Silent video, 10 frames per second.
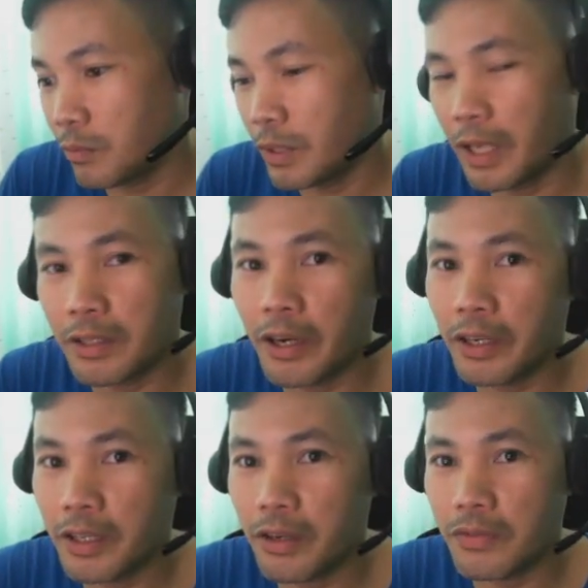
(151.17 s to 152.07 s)
with the
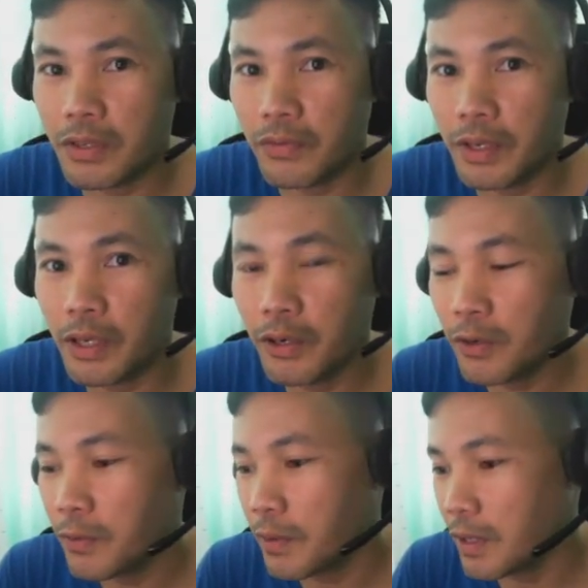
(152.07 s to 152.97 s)
entirety of this
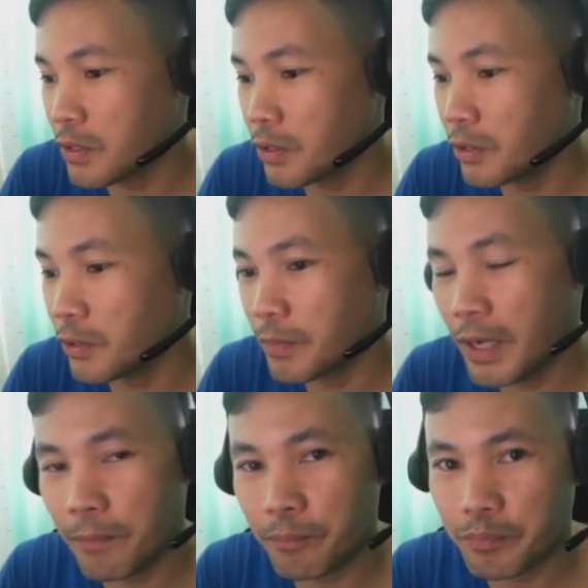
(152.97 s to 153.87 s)
video. And so yeah,